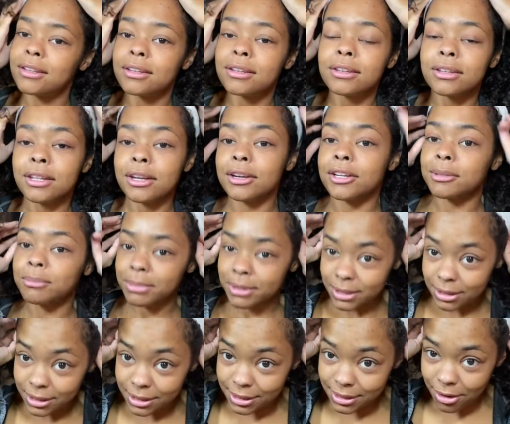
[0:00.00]
There have been
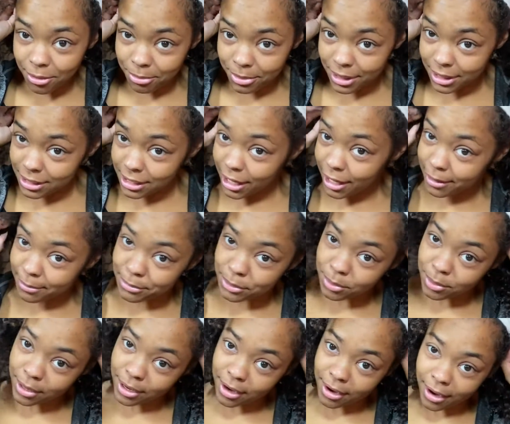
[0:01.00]
so many times
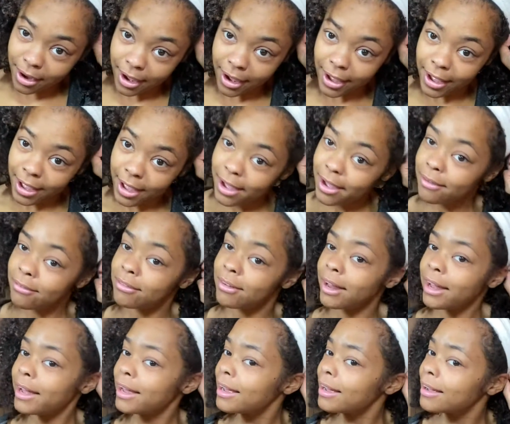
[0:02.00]
where I have
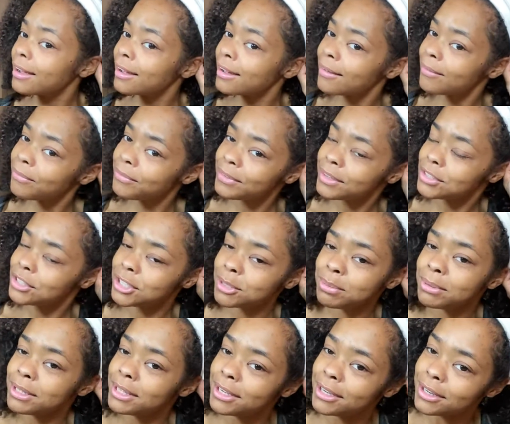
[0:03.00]
it's just
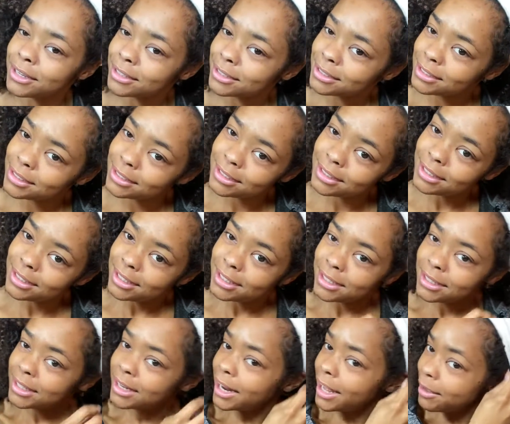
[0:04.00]
been years
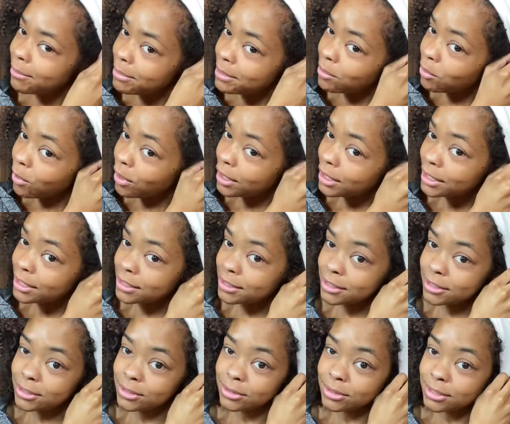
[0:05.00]
that I've been wanting to
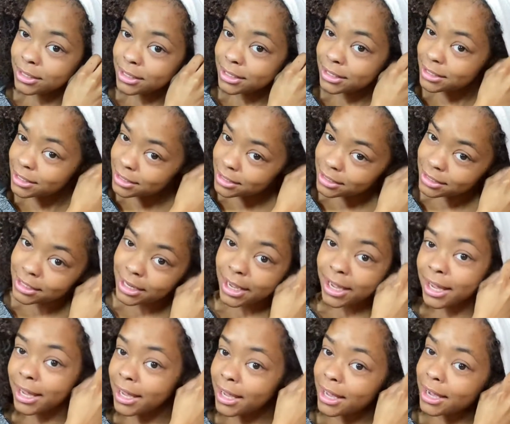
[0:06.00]
do this
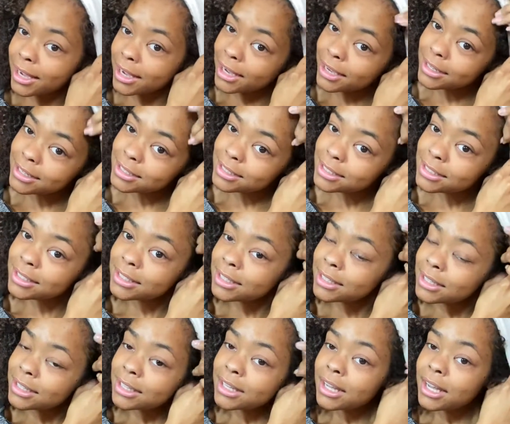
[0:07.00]
and
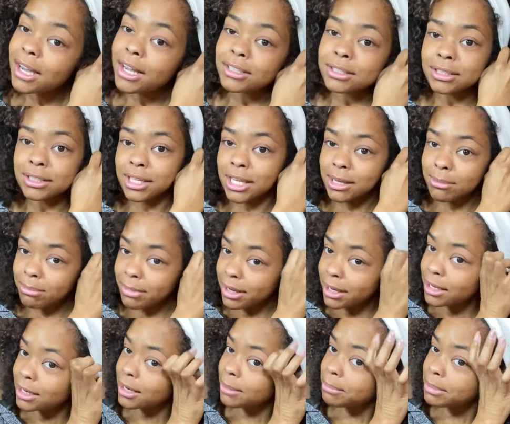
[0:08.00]
I just keep
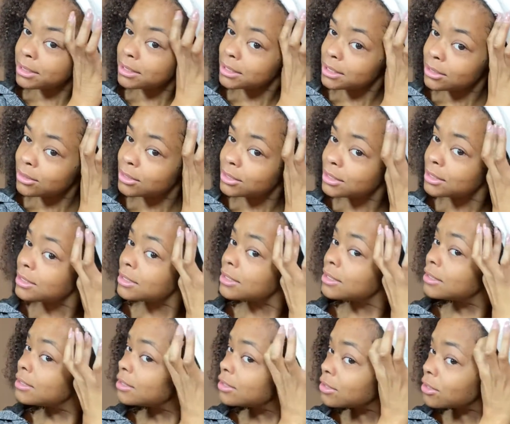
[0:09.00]
making up excuses.
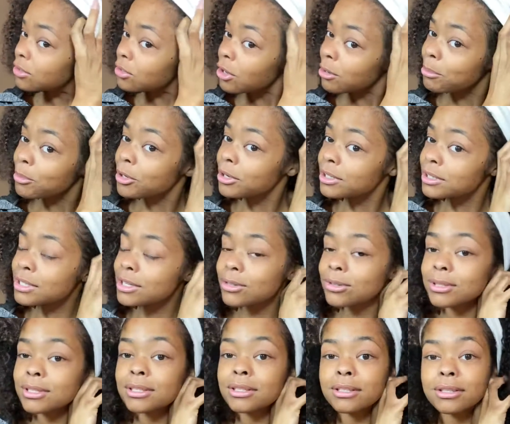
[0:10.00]
So no more
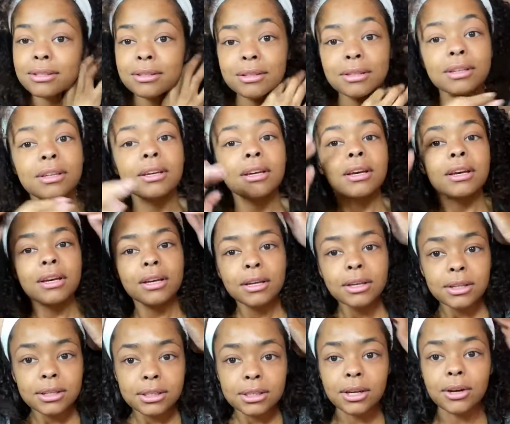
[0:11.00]
excuses.
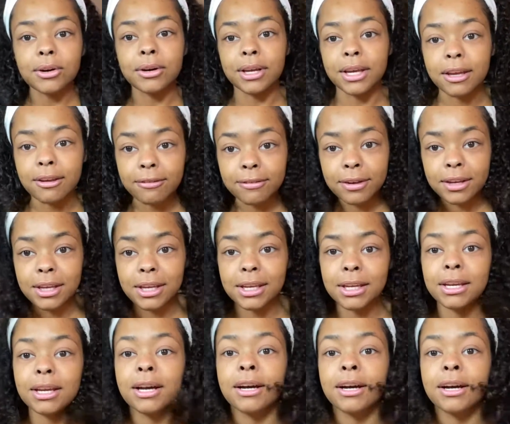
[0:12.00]
So if he